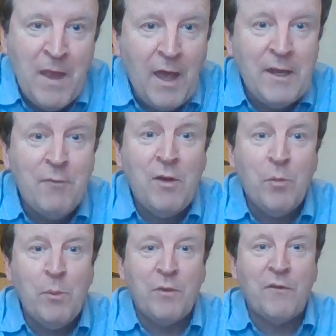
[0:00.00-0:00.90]
And even if
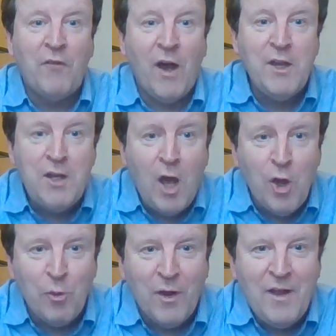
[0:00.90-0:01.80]
we were to find
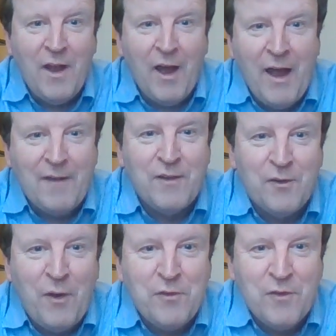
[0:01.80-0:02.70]
no
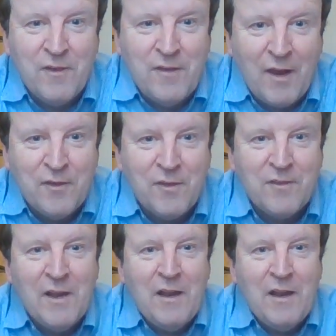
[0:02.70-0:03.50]
extraterrestrial intelligence,